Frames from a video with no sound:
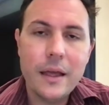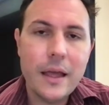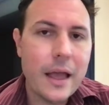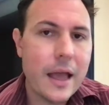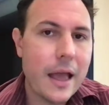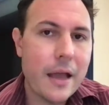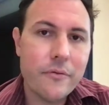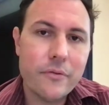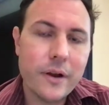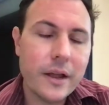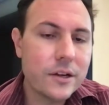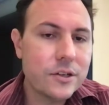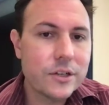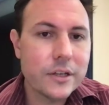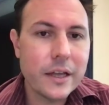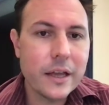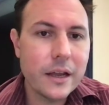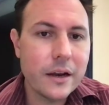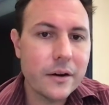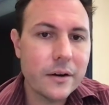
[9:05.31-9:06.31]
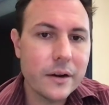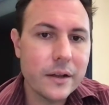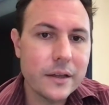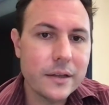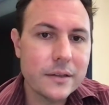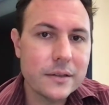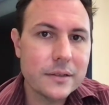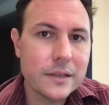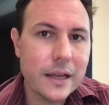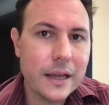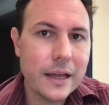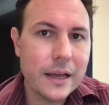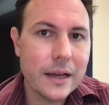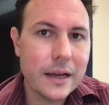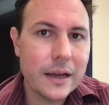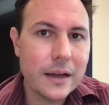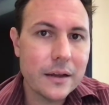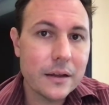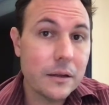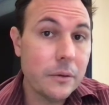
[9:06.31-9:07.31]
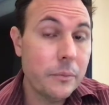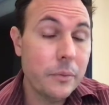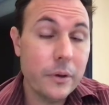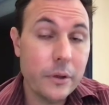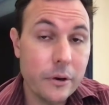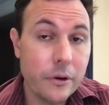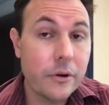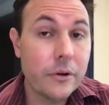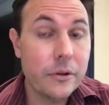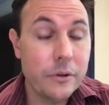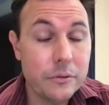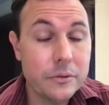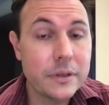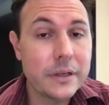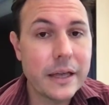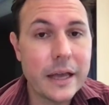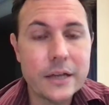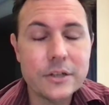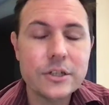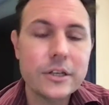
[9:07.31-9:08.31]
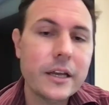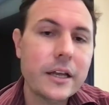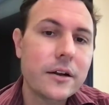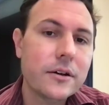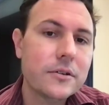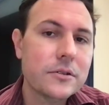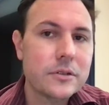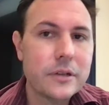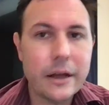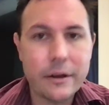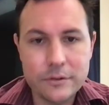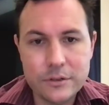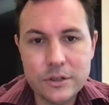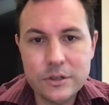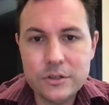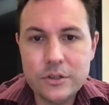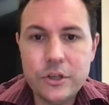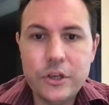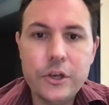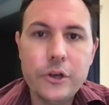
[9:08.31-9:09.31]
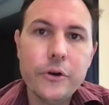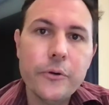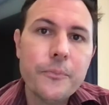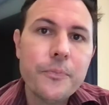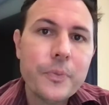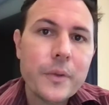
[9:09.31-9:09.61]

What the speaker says: every educator is a computer using educator. So now it's just Q.